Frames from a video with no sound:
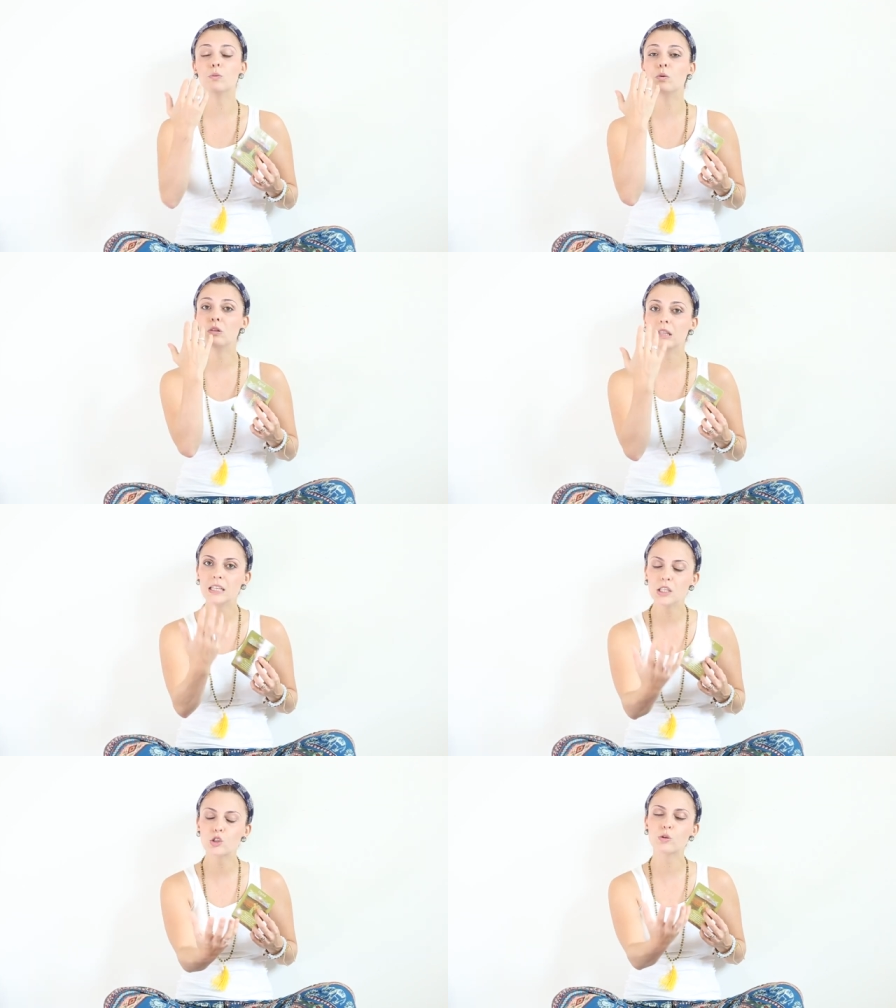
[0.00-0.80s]
You will
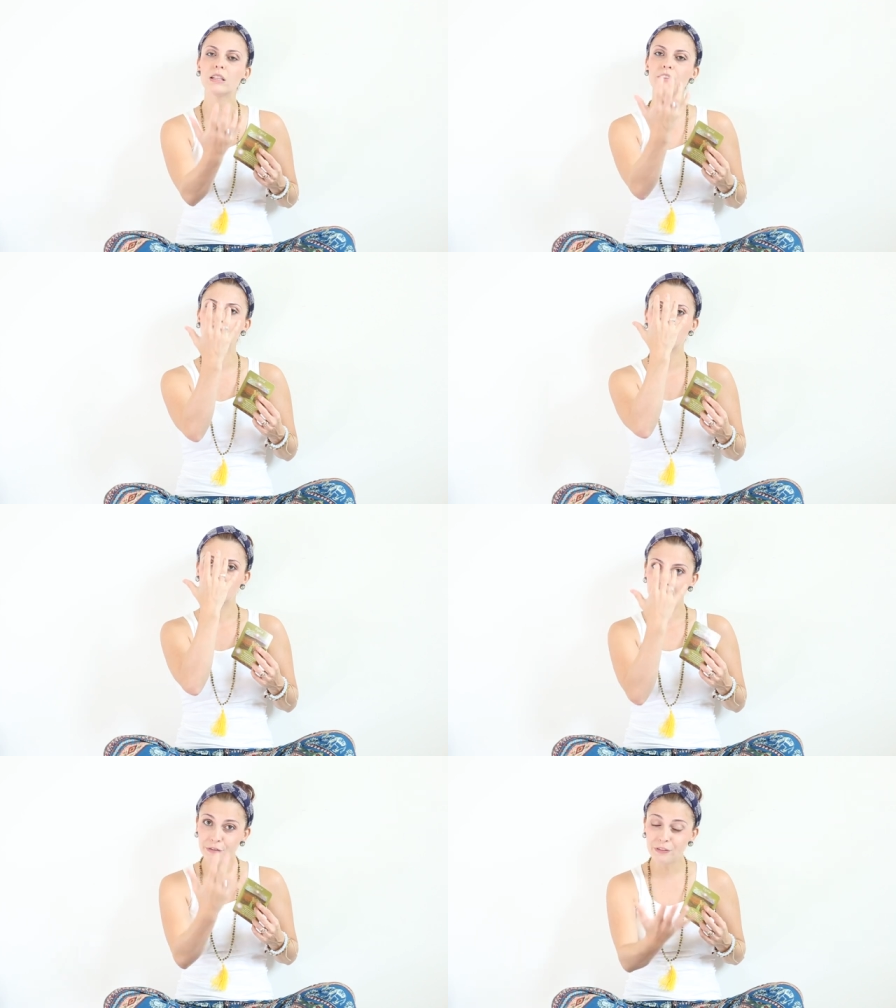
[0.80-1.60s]
literally,
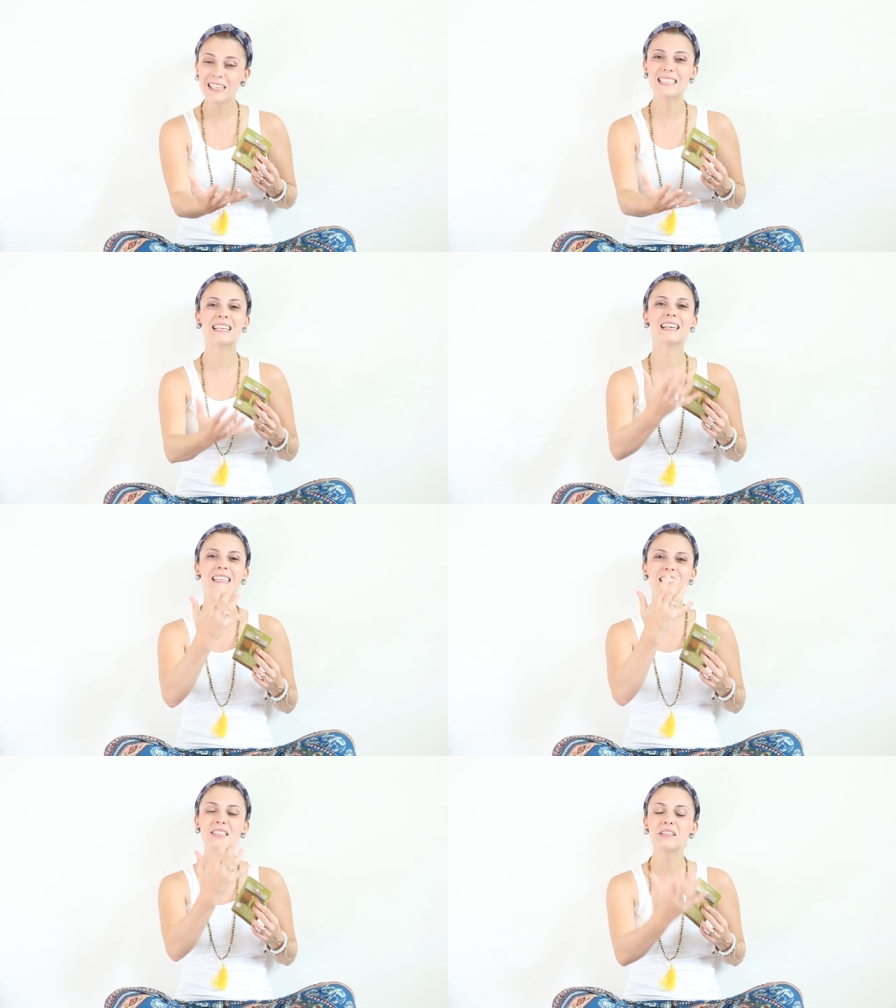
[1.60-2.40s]

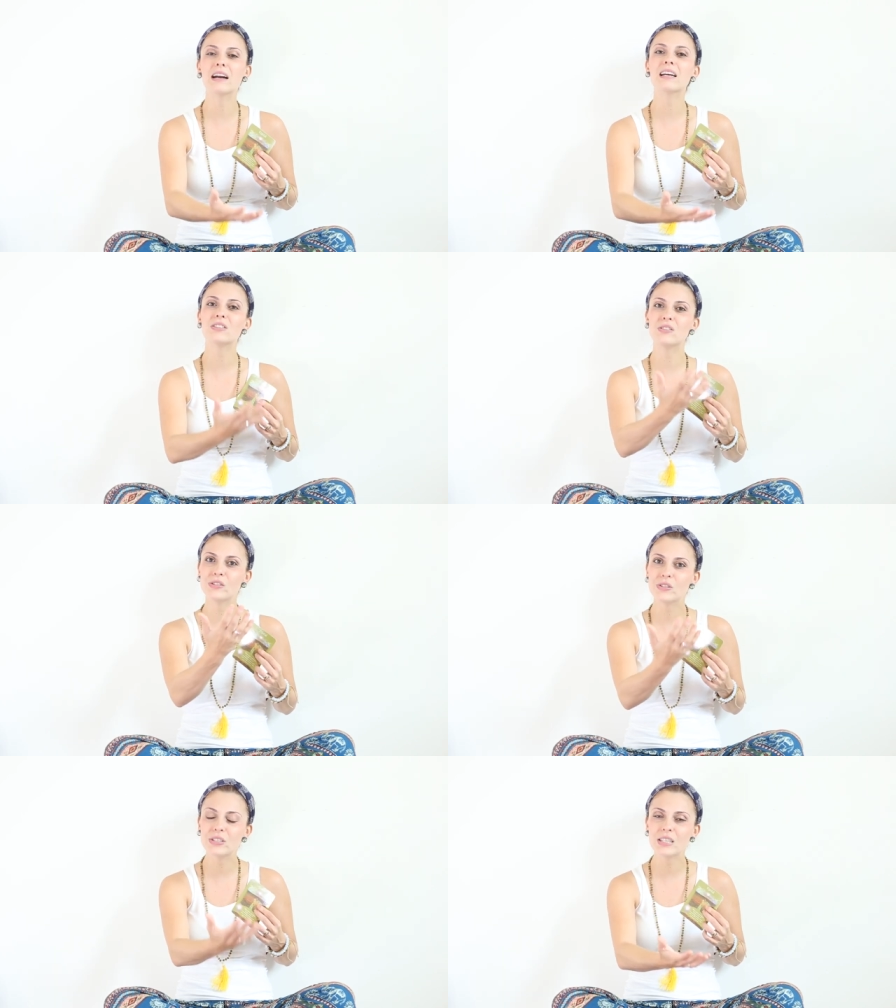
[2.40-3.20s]
physically start
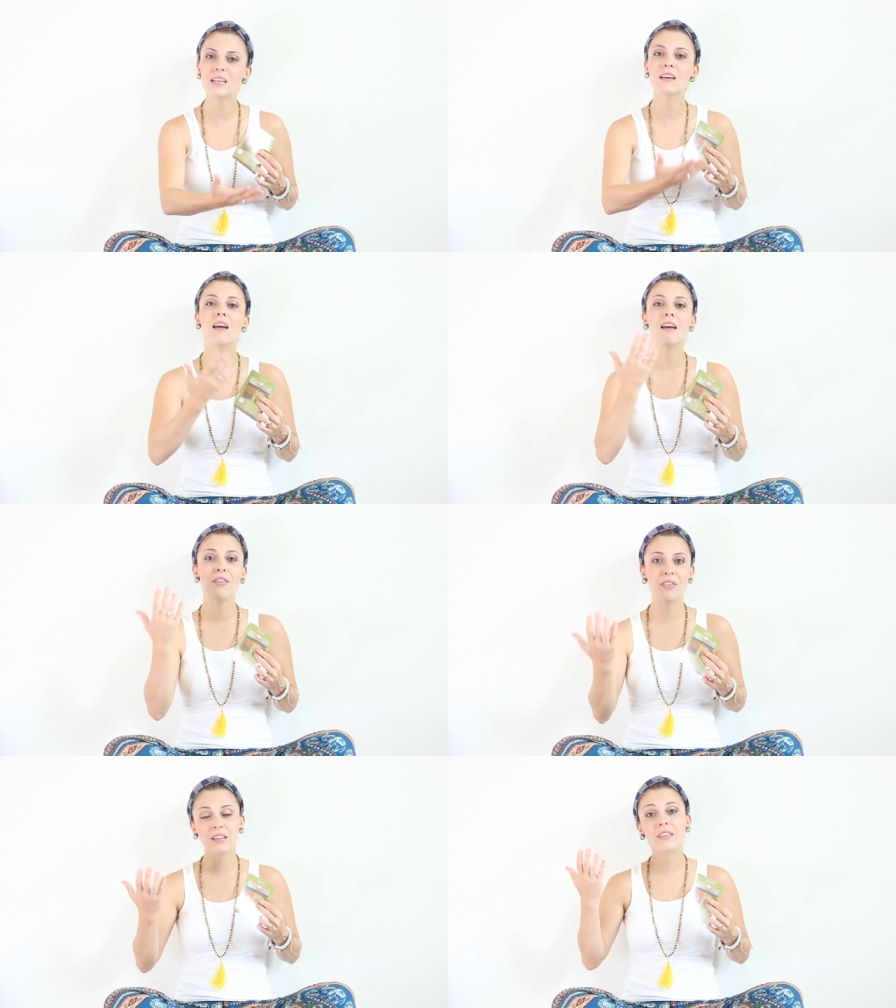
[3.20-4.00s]
to see
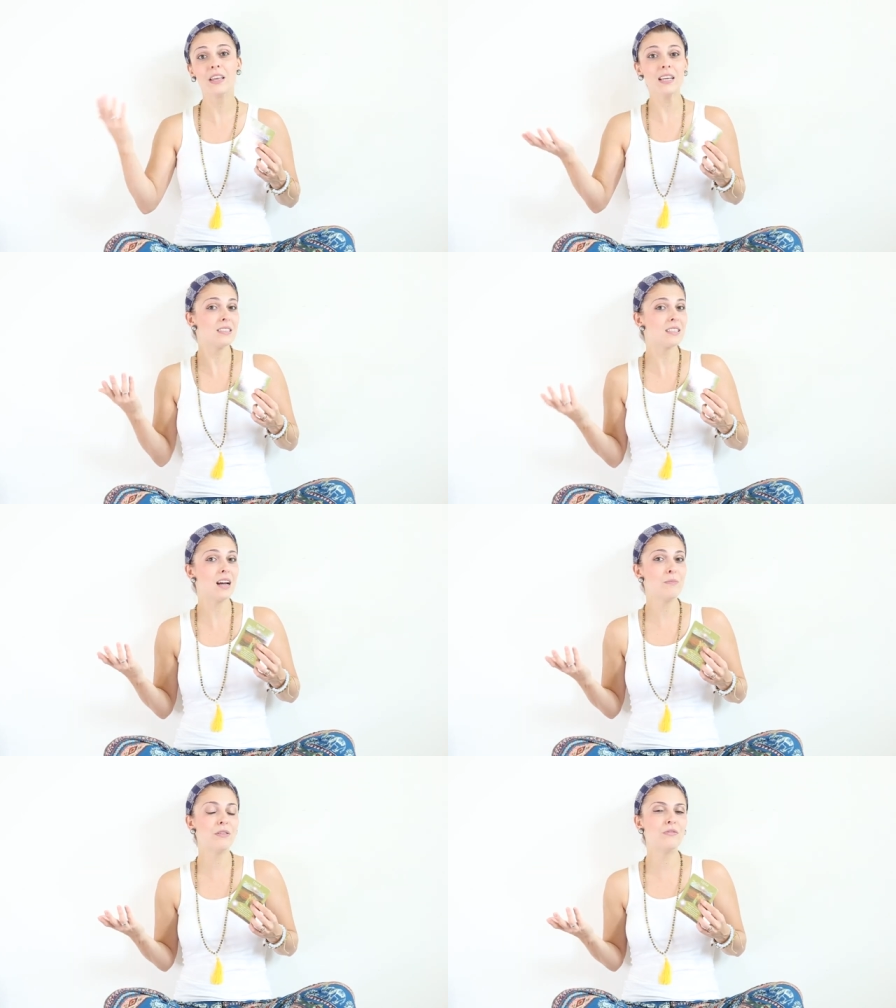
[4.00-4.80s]
th things
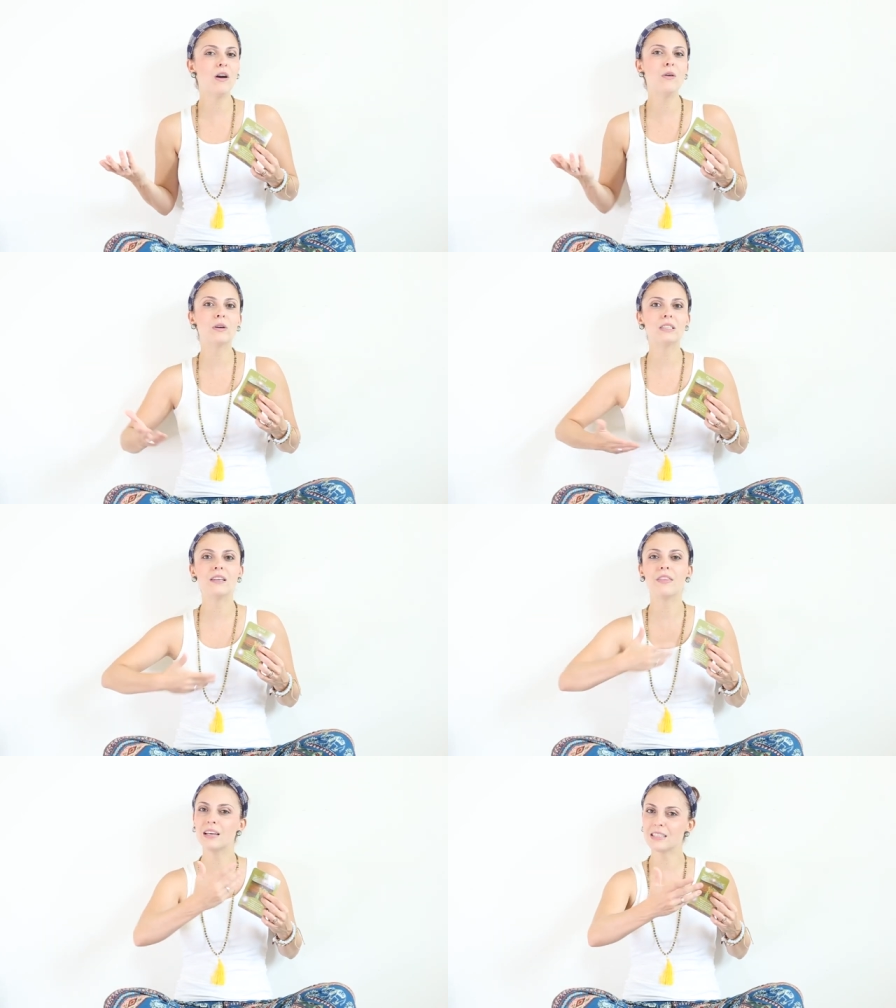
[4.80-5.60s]
coming forward,
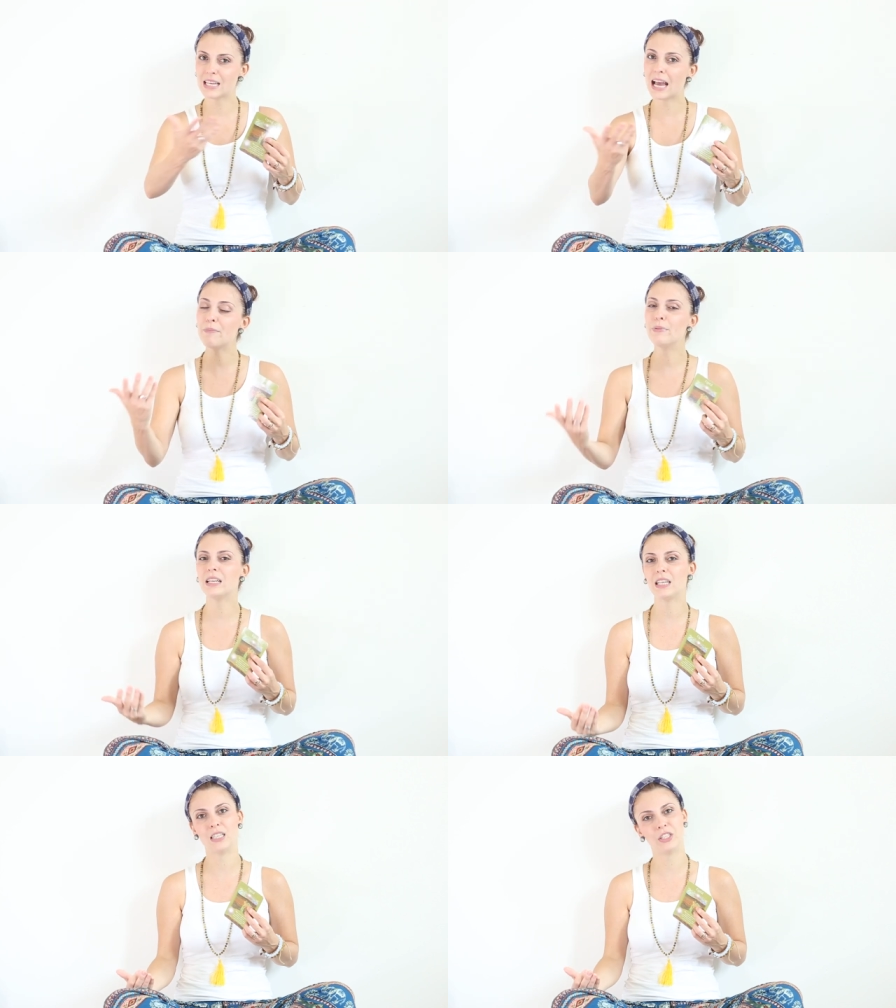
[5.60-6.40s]
things
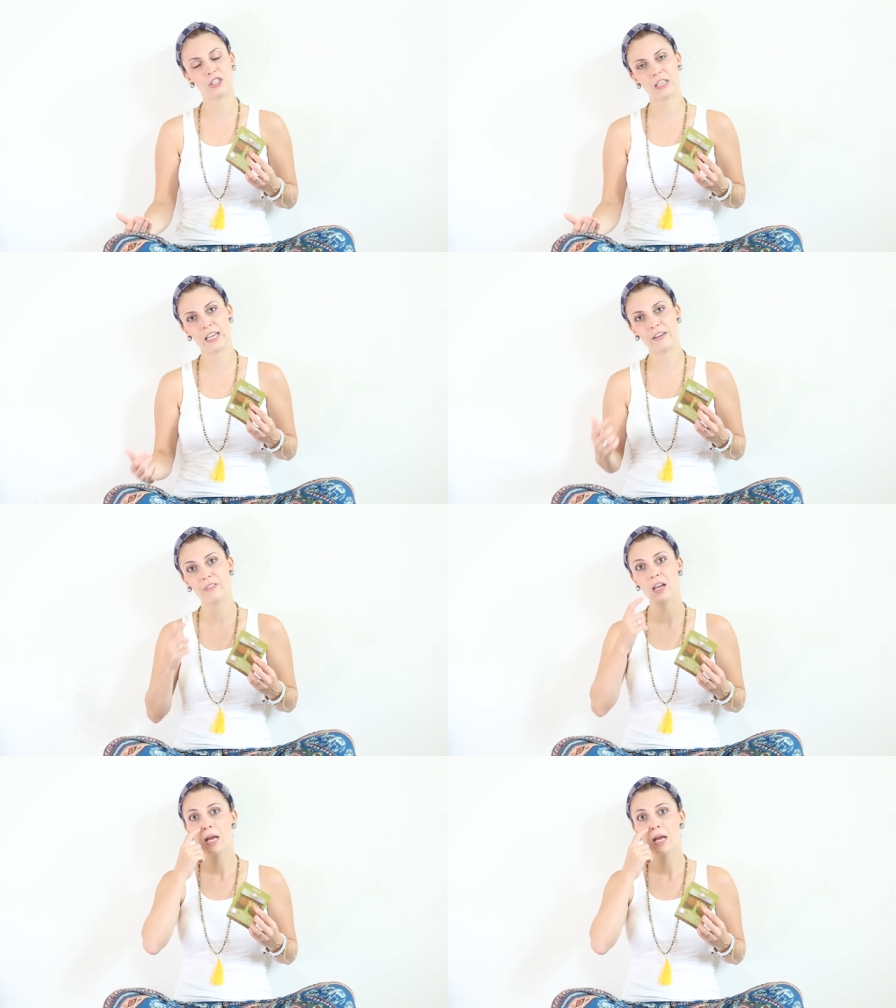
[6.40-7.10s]
happening in your life.